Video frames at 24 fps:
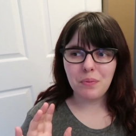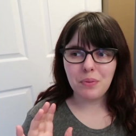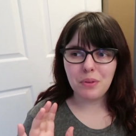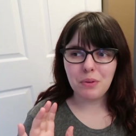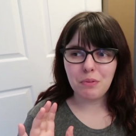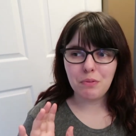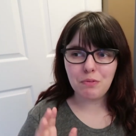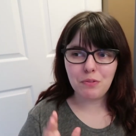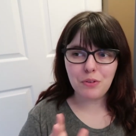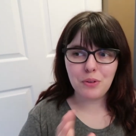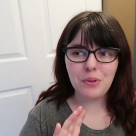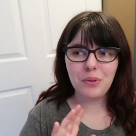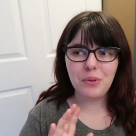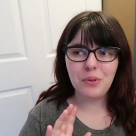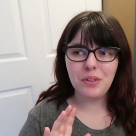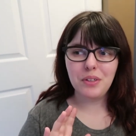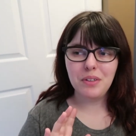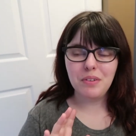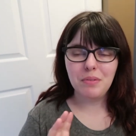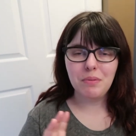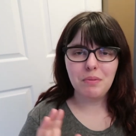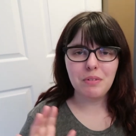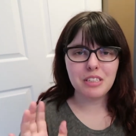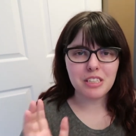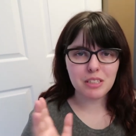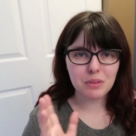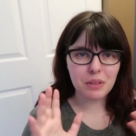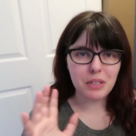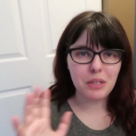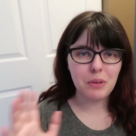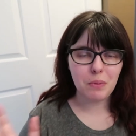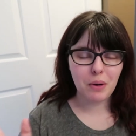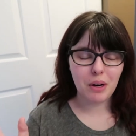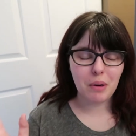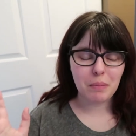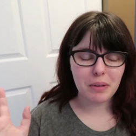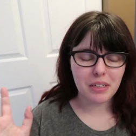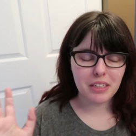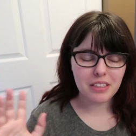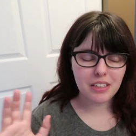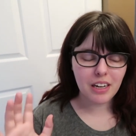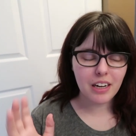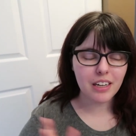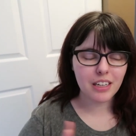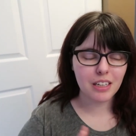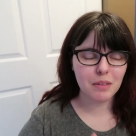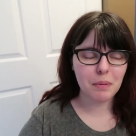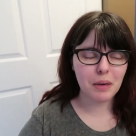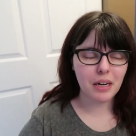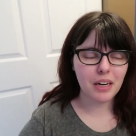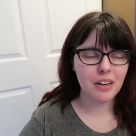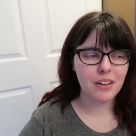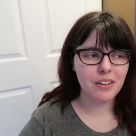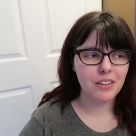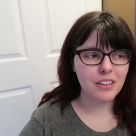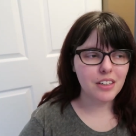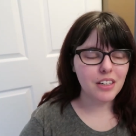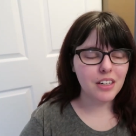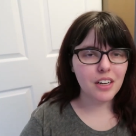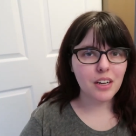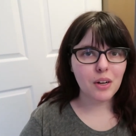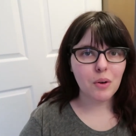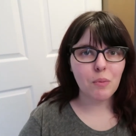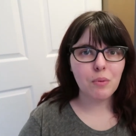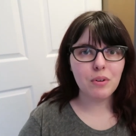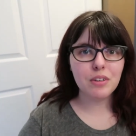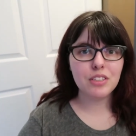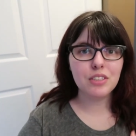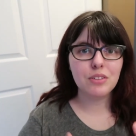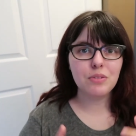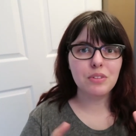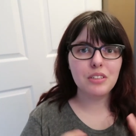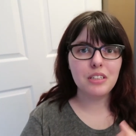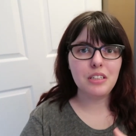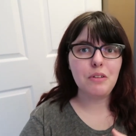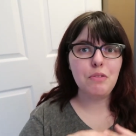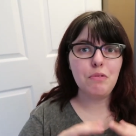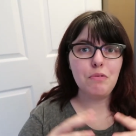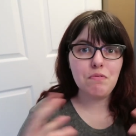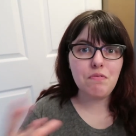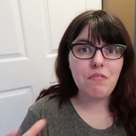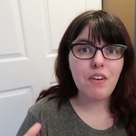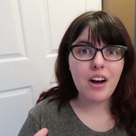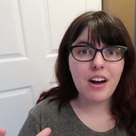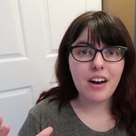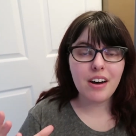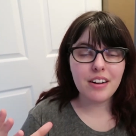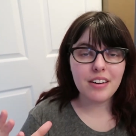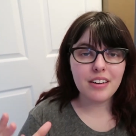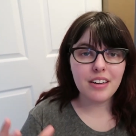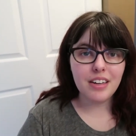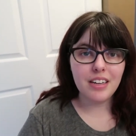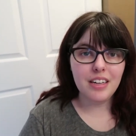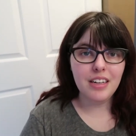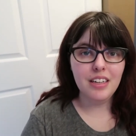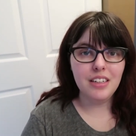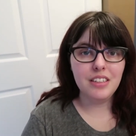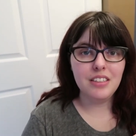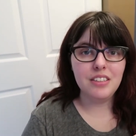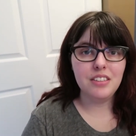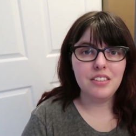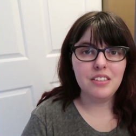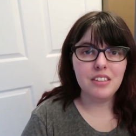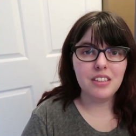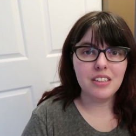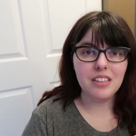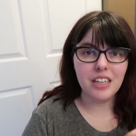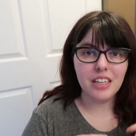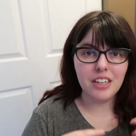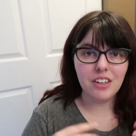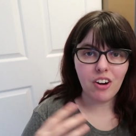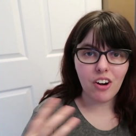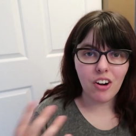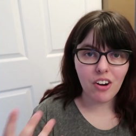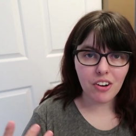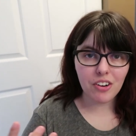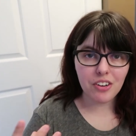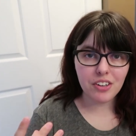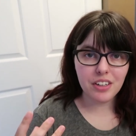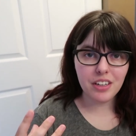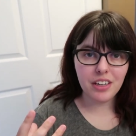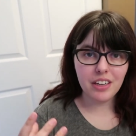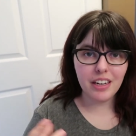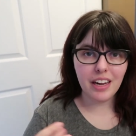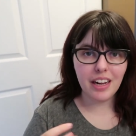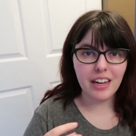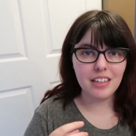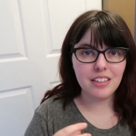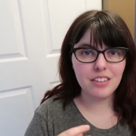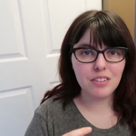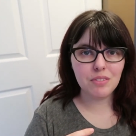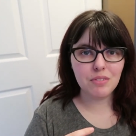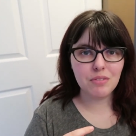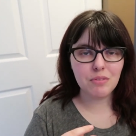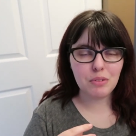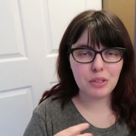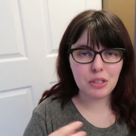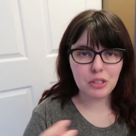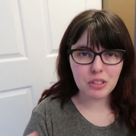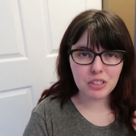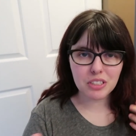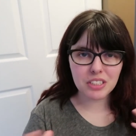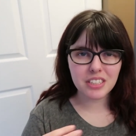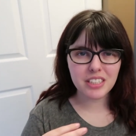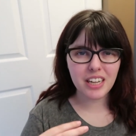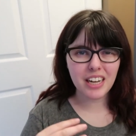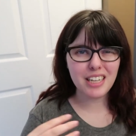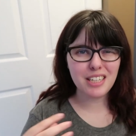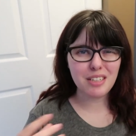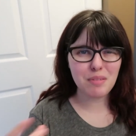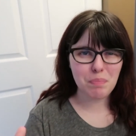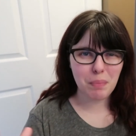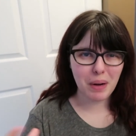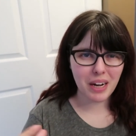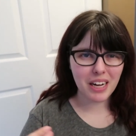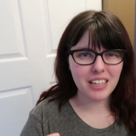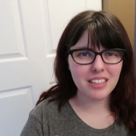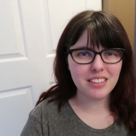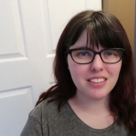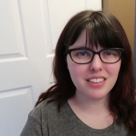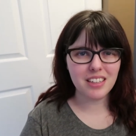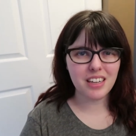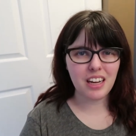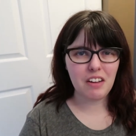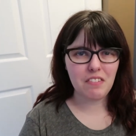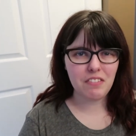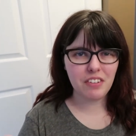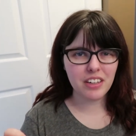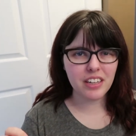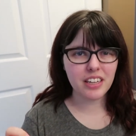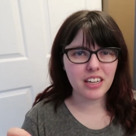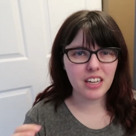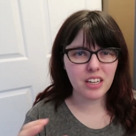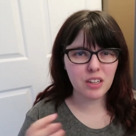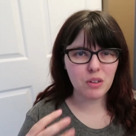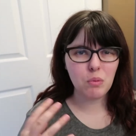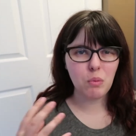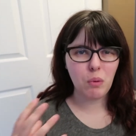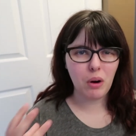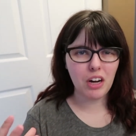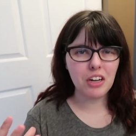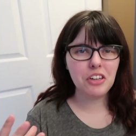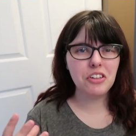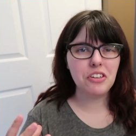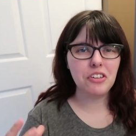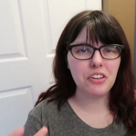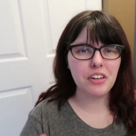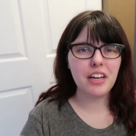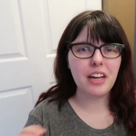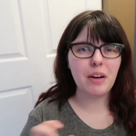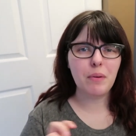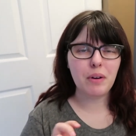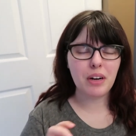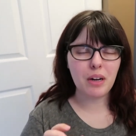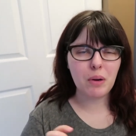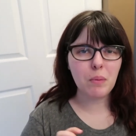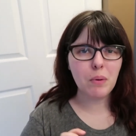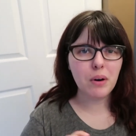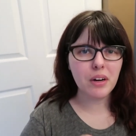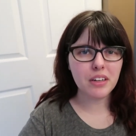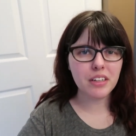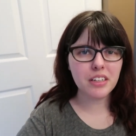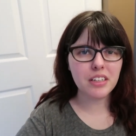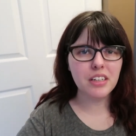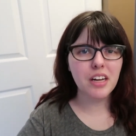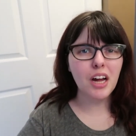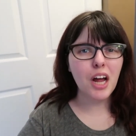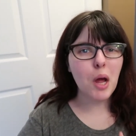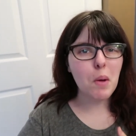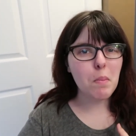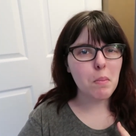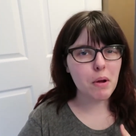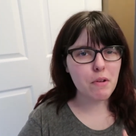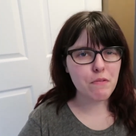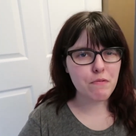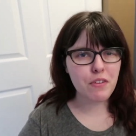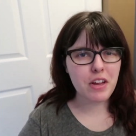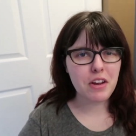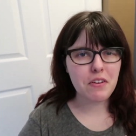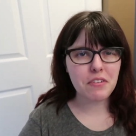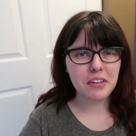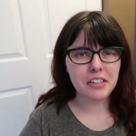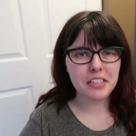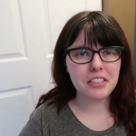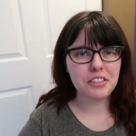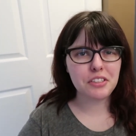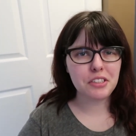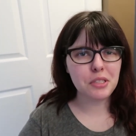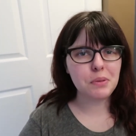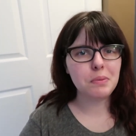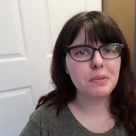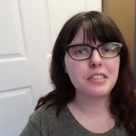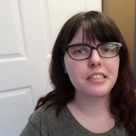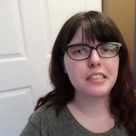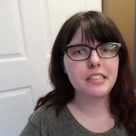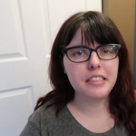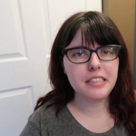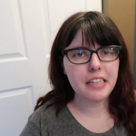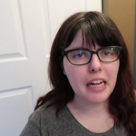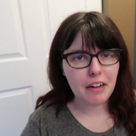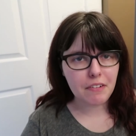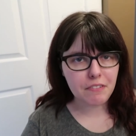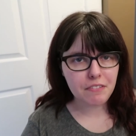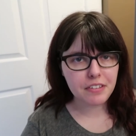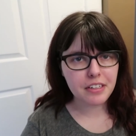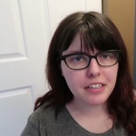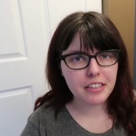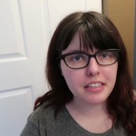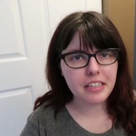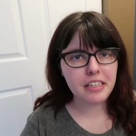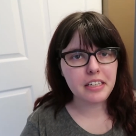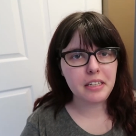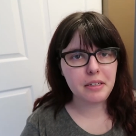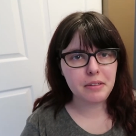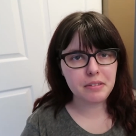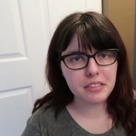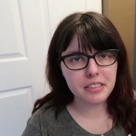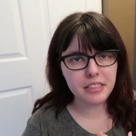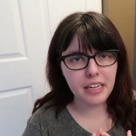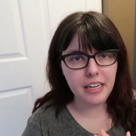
The food, which is what you want me to talk about, was really fun and lighthearted and good-sized bites. Like, I feel like I could wander and get what I wanted. My favorite dessert was definitely those